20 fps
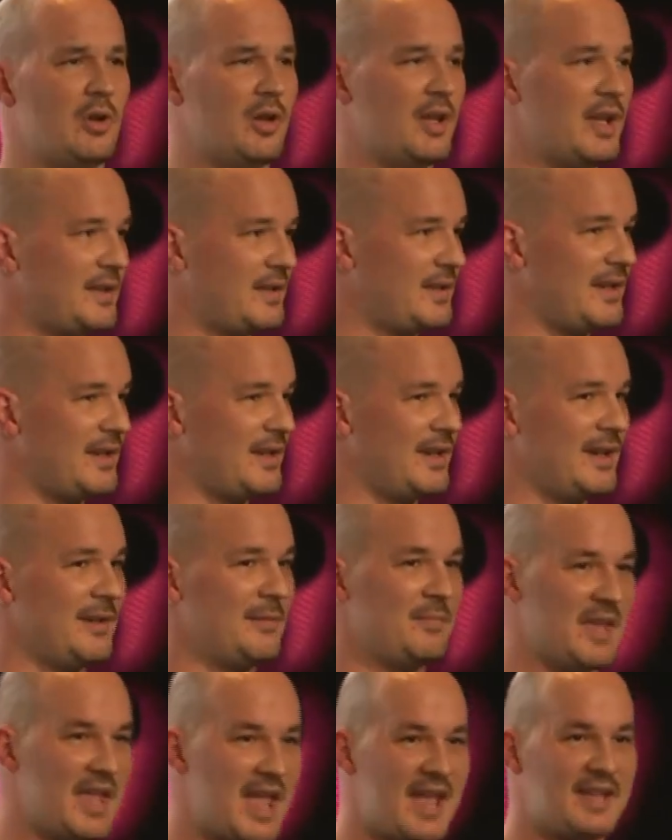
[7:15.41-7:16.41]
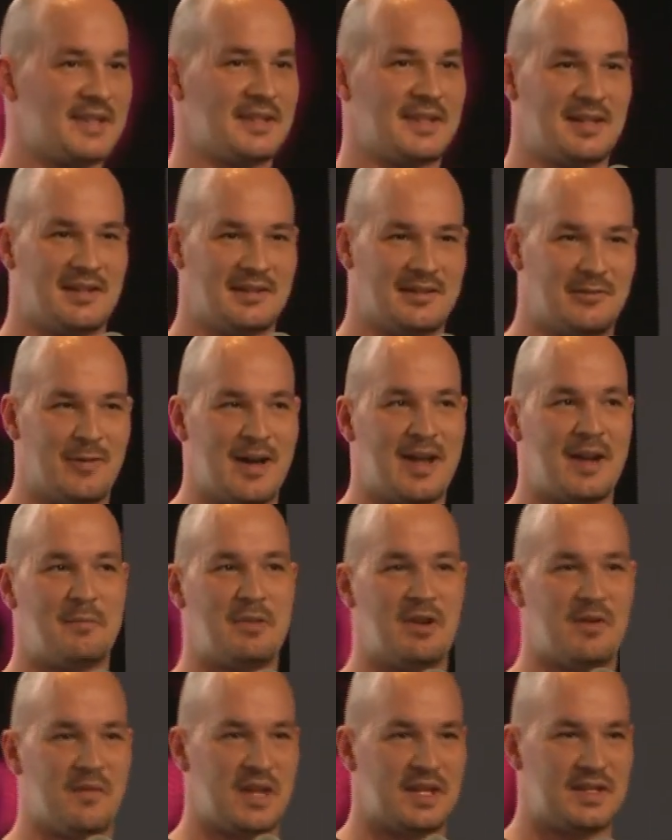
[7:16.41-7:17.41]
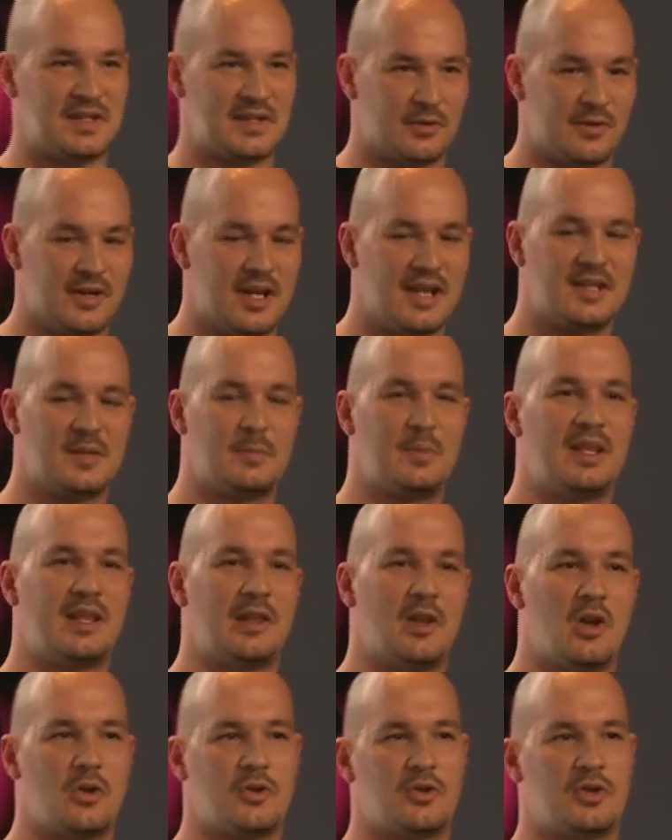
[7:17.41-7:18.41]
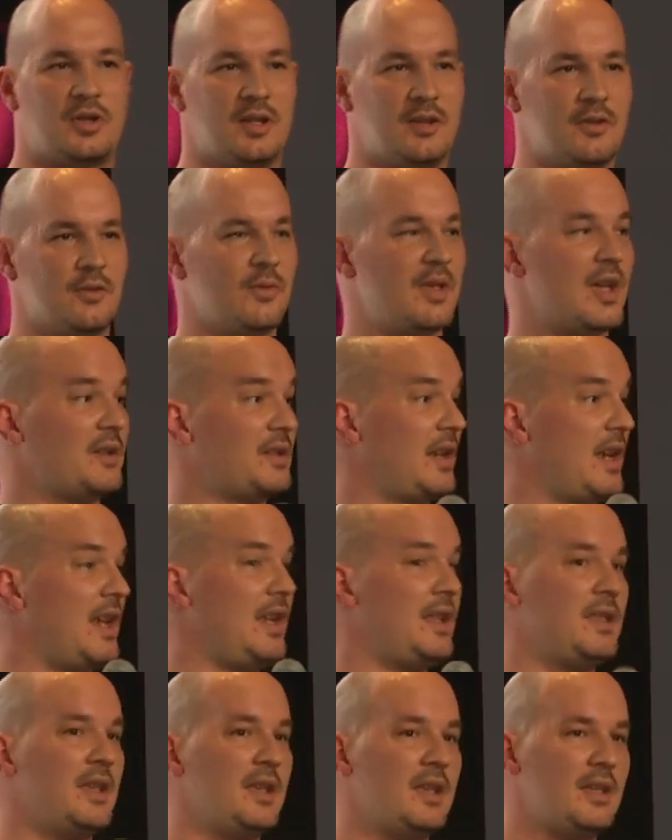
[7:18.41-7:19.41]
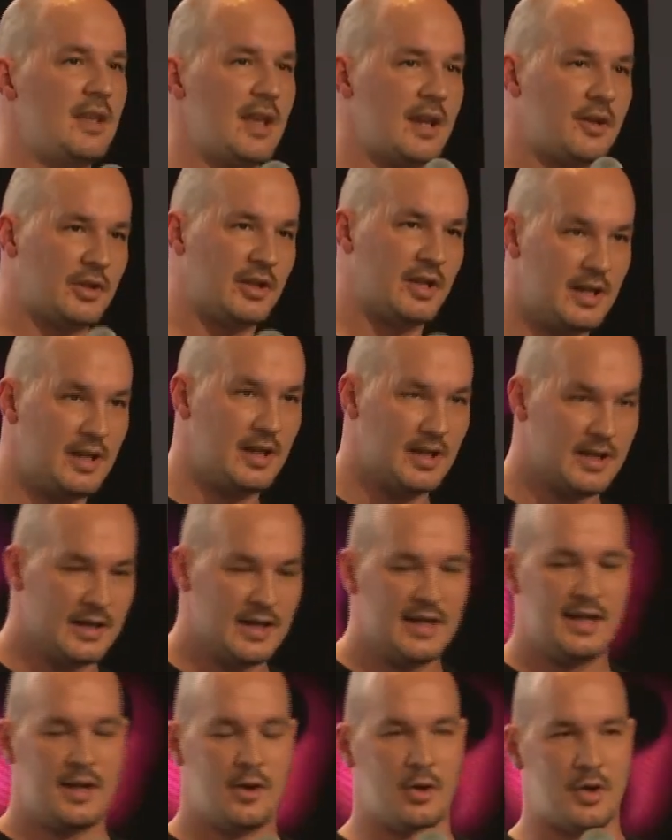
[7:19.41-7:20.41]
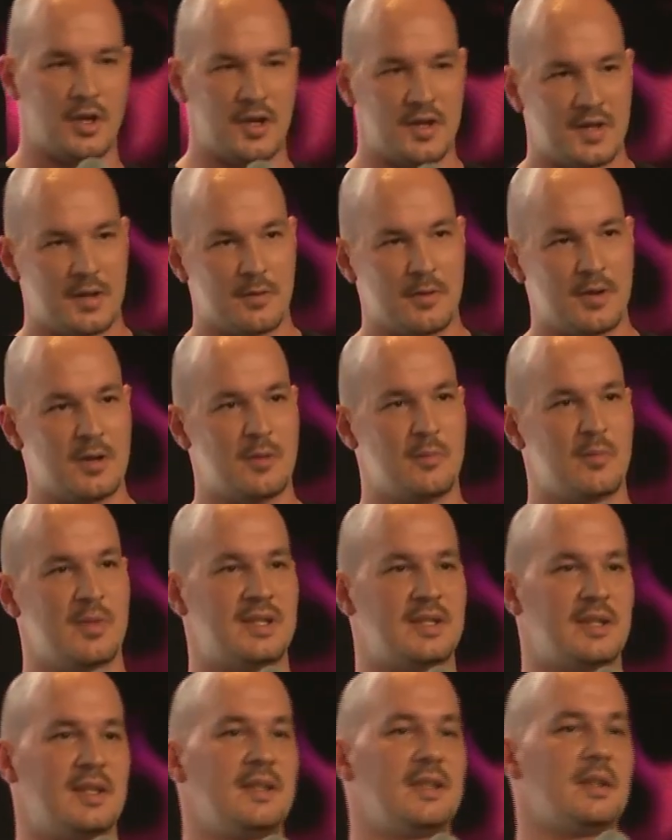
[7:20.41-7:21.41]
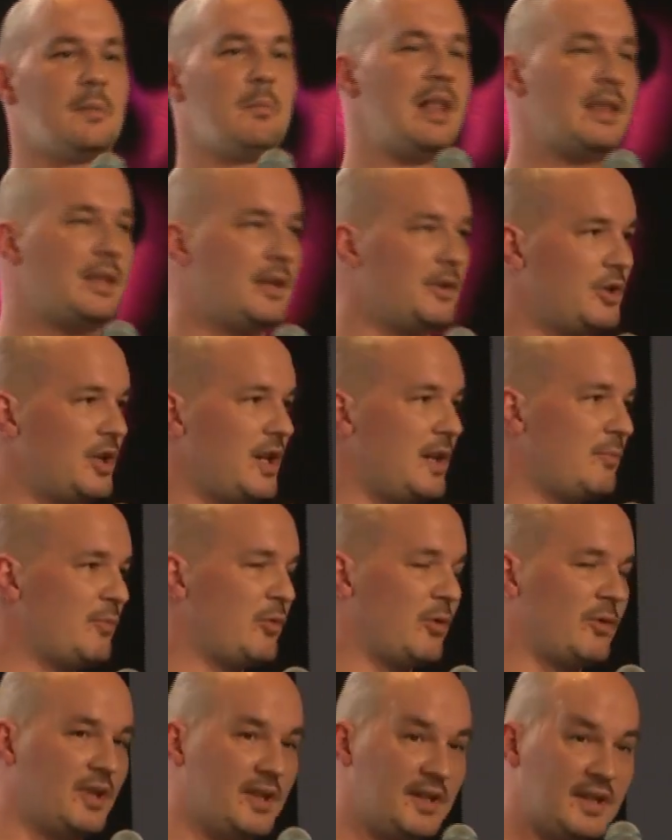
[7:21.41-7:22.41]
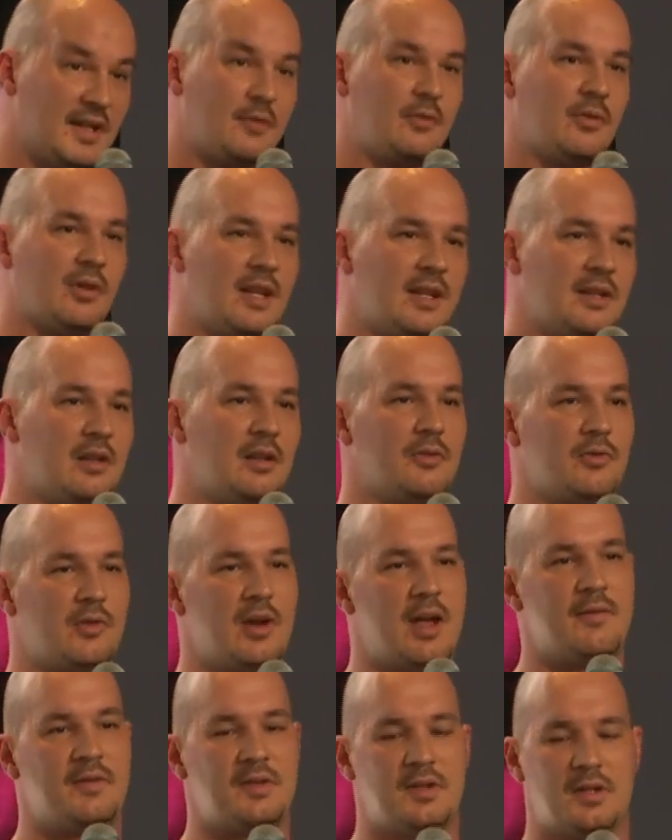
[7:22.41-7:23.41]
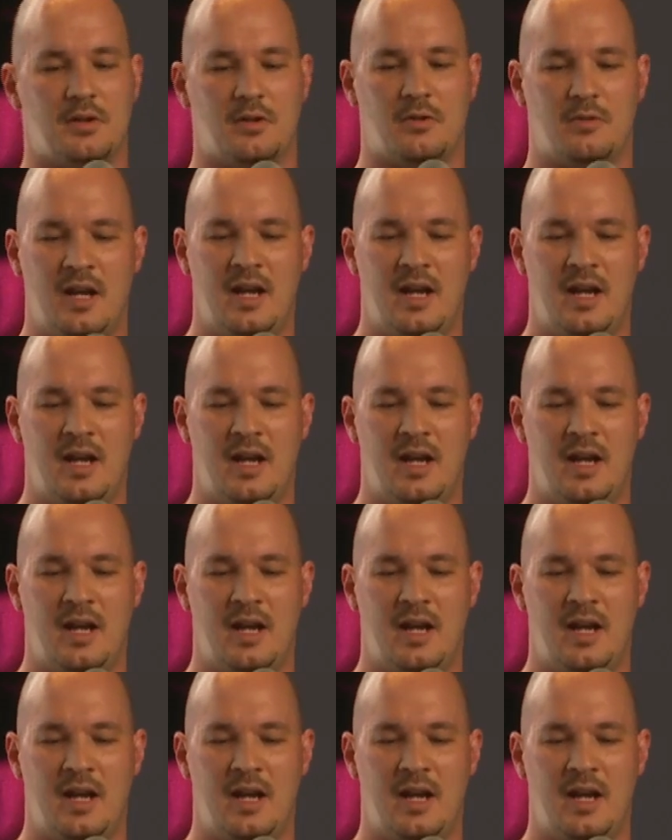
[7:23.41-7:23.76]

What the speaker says: that has quite a bit of history. It's been launched in 2018, actually, on Ethereum. It's a multi-chain decentralized knowledge graph, so